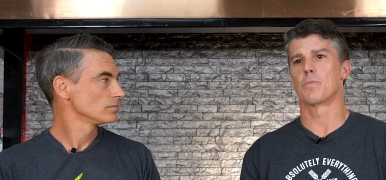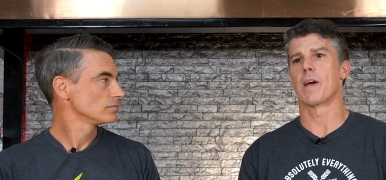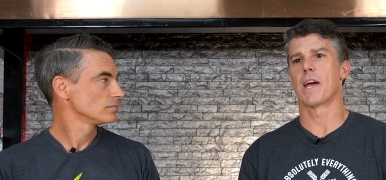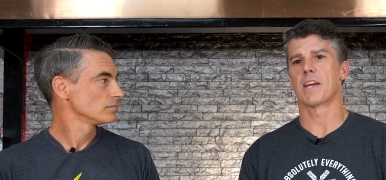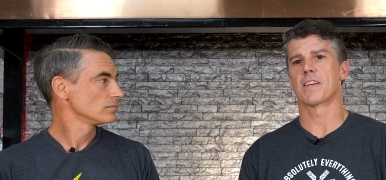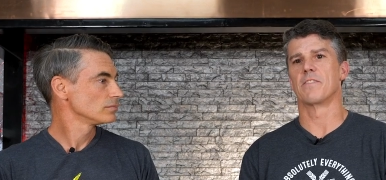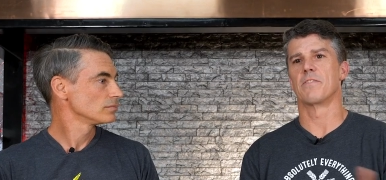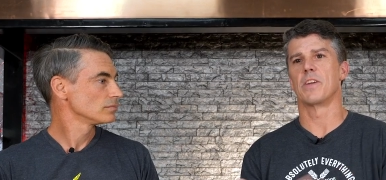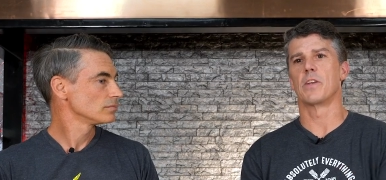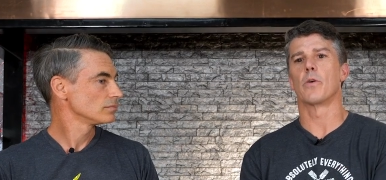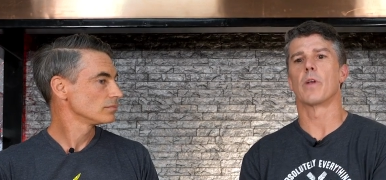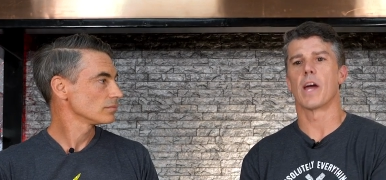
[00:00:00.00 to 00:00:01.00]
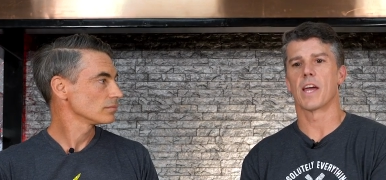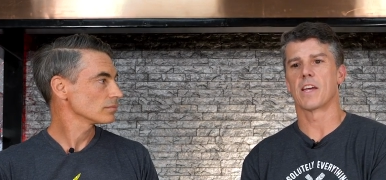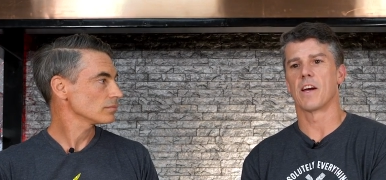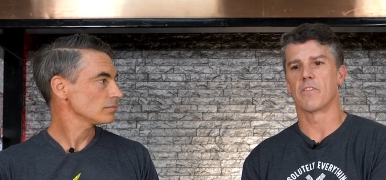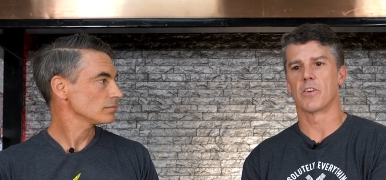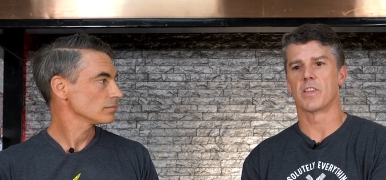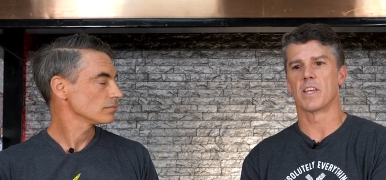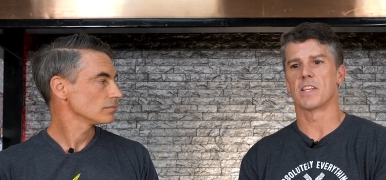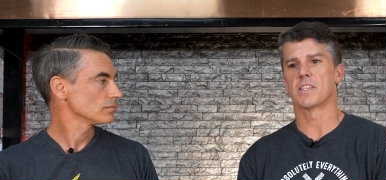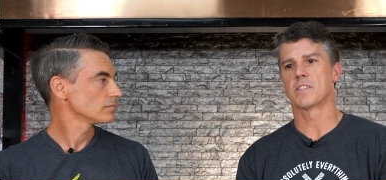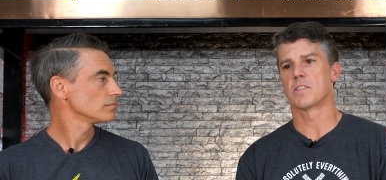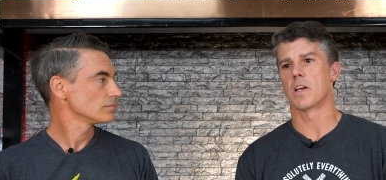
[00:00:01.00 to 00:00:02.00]
Speaker 1: back, and Vito and I covered
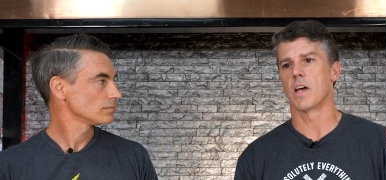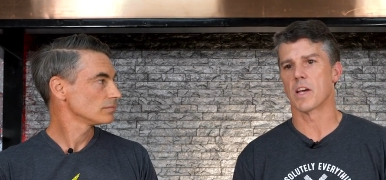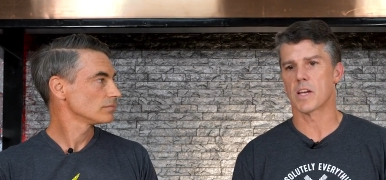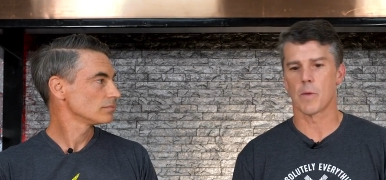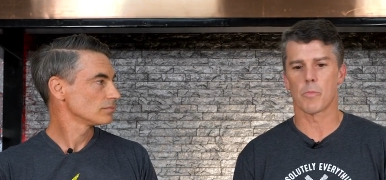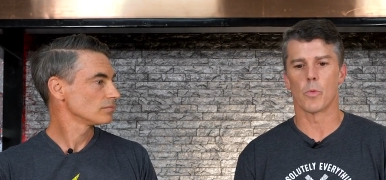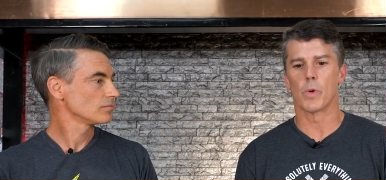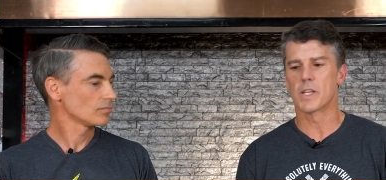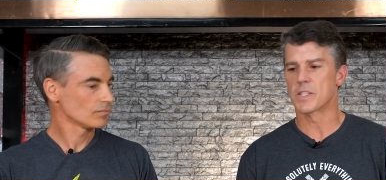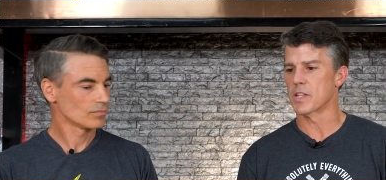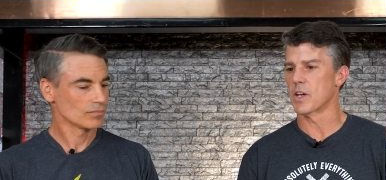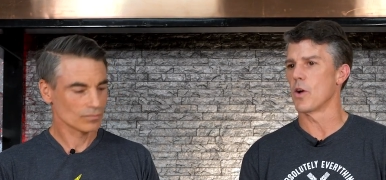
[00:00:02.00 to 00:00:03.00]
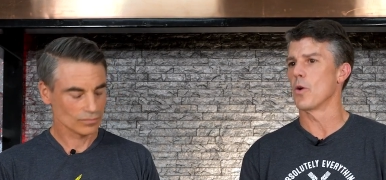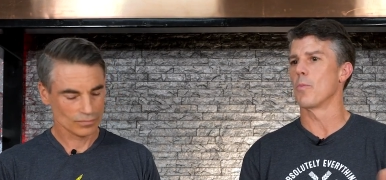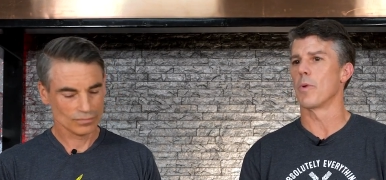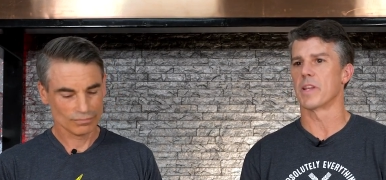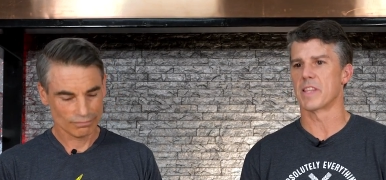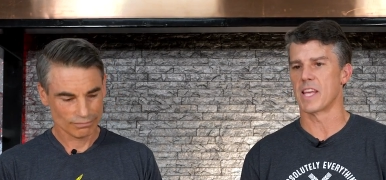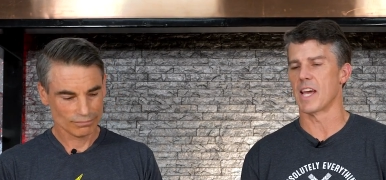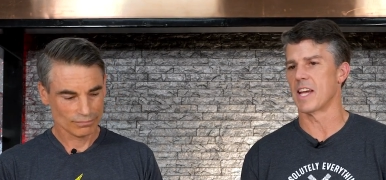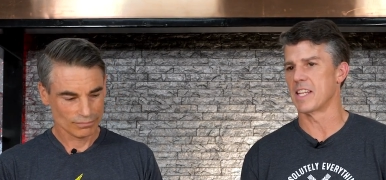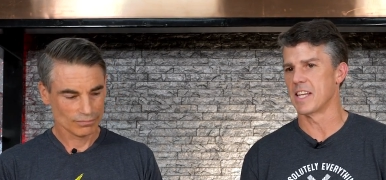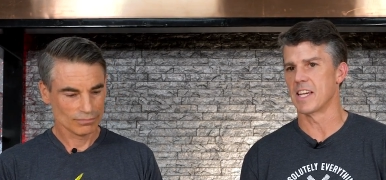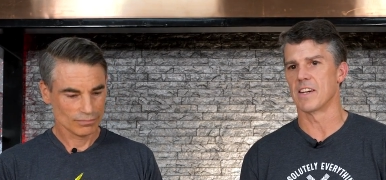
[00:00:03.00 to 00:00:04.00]
this a couple weeks ago, but the
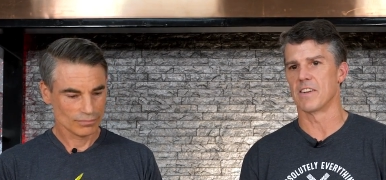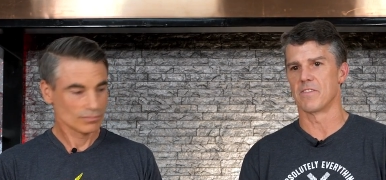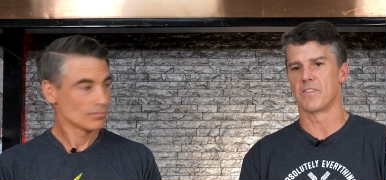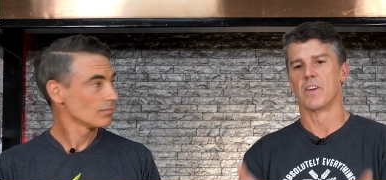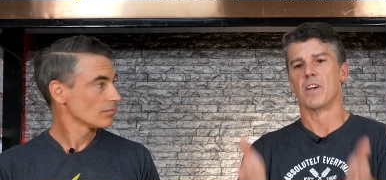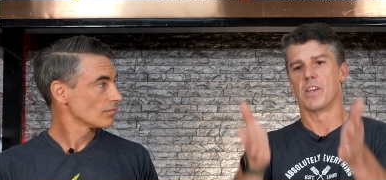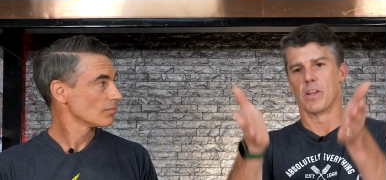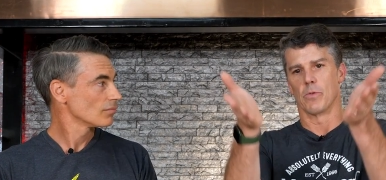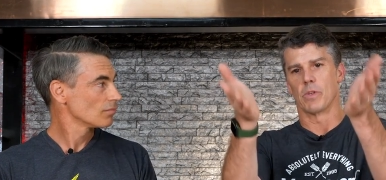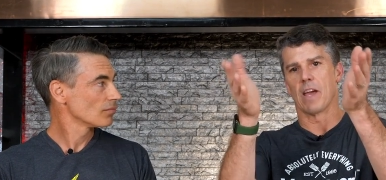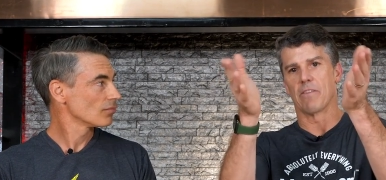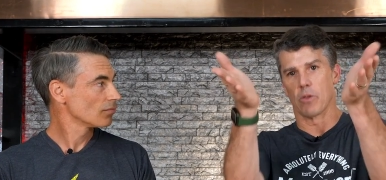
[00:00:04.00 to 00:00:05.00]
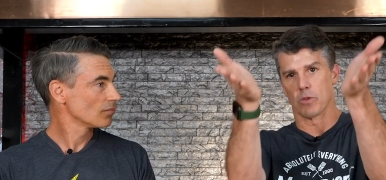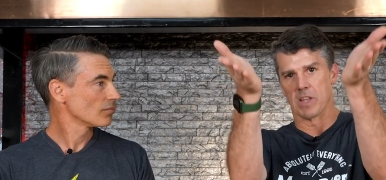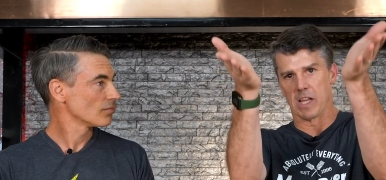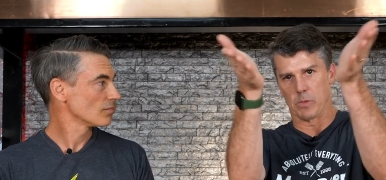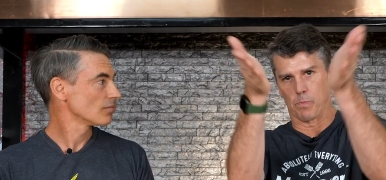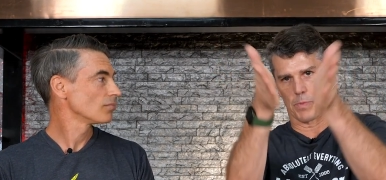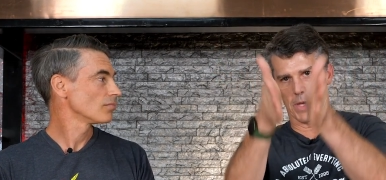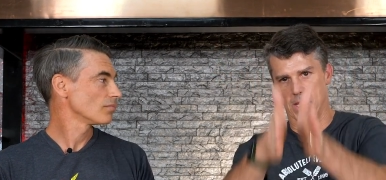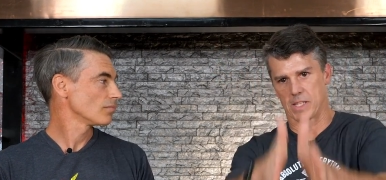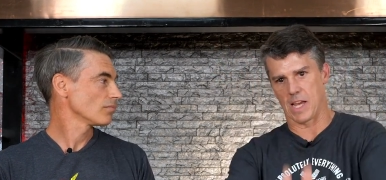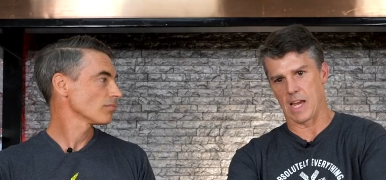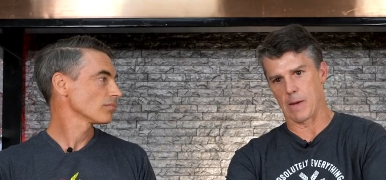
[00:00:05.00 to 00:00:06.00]
idea of, you know, when you have those nice
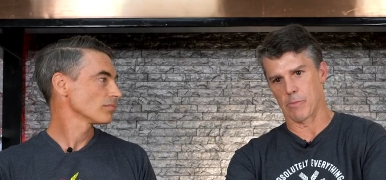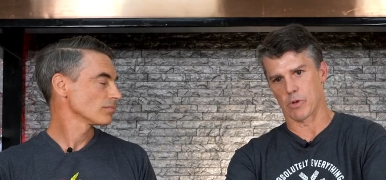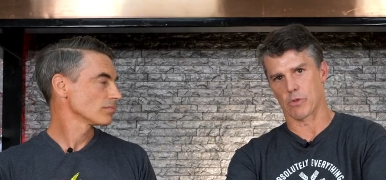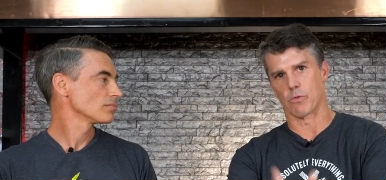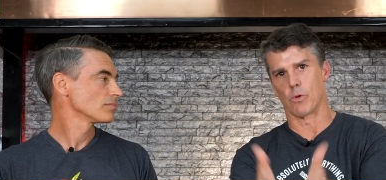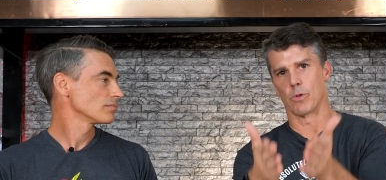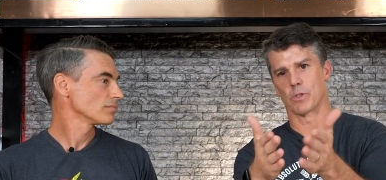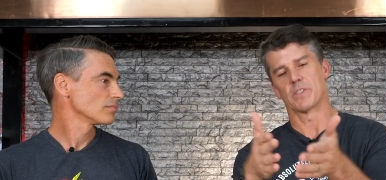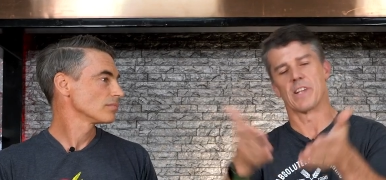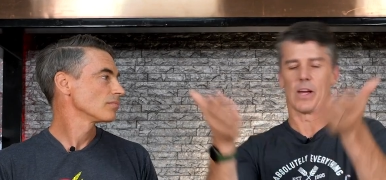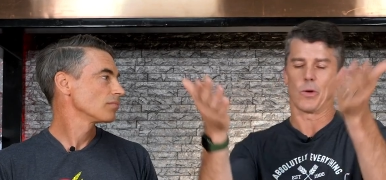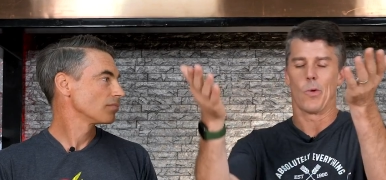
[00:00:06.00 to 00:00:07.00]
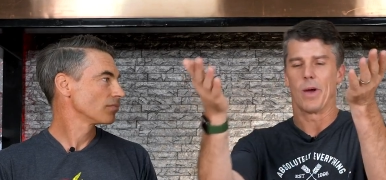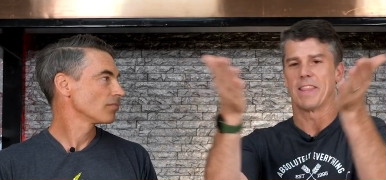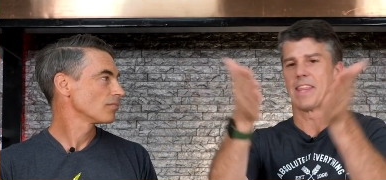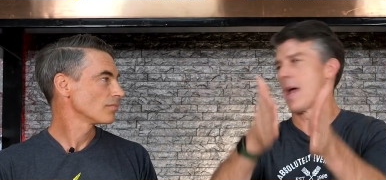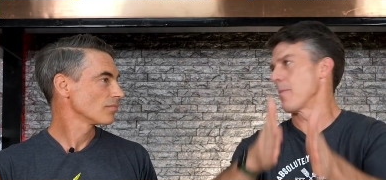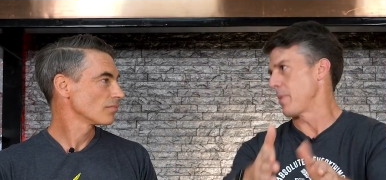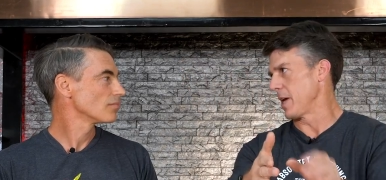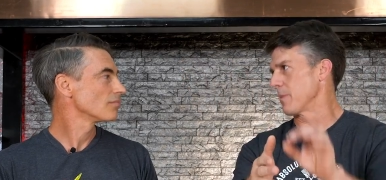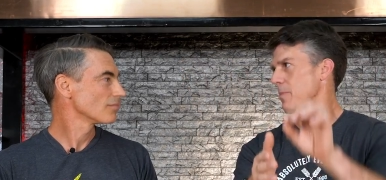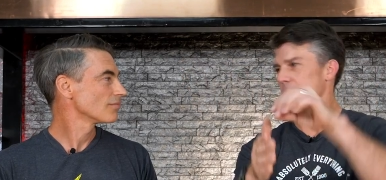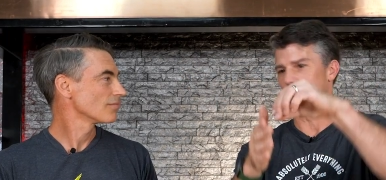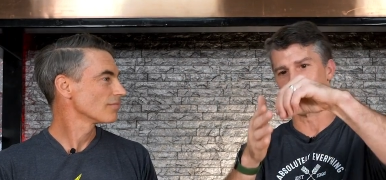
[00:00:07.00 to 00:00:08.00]
big diameter rollers, not quite that
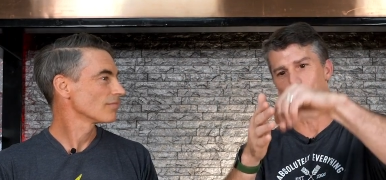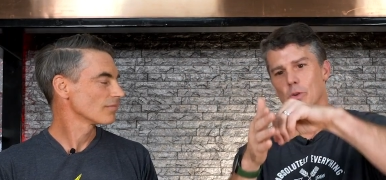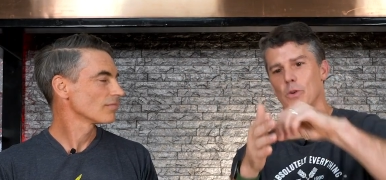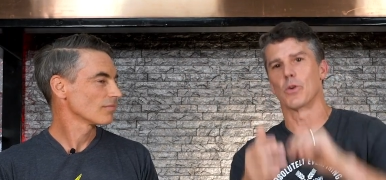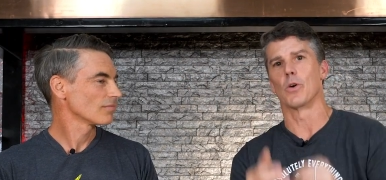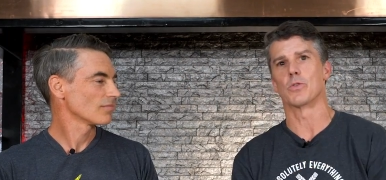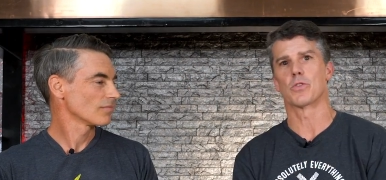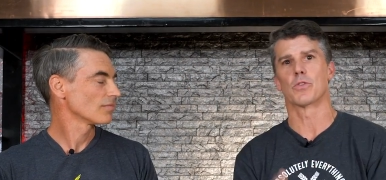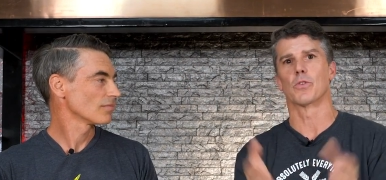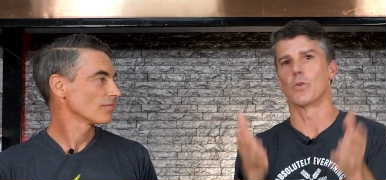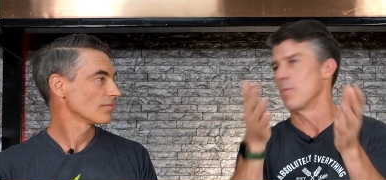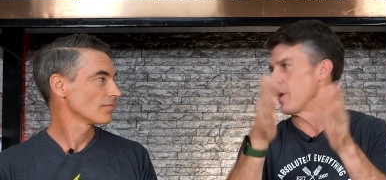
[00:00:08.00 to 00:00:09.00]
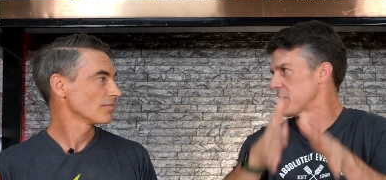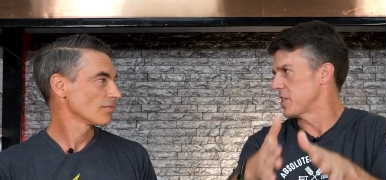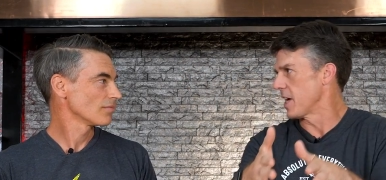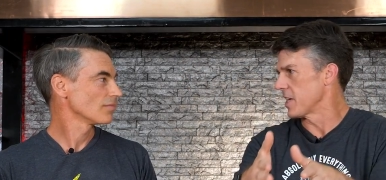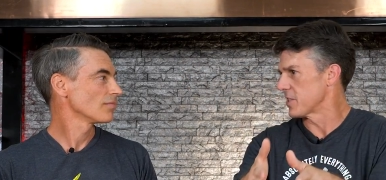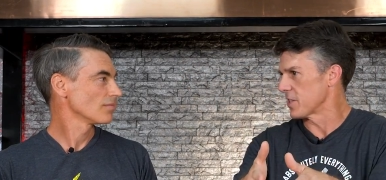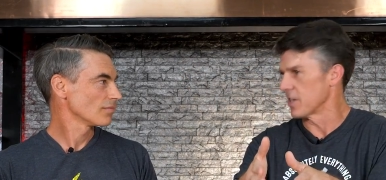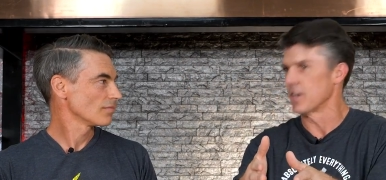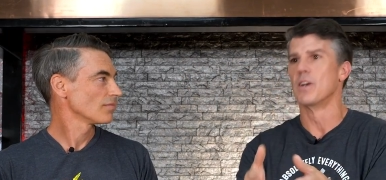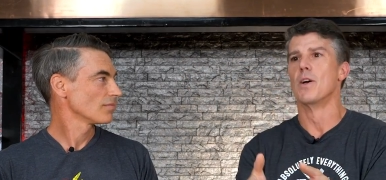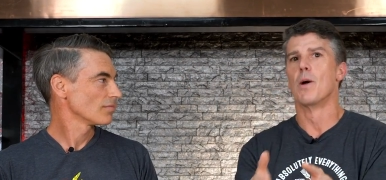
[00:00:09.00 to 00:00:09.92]
big, but the kernel goes through much nicer,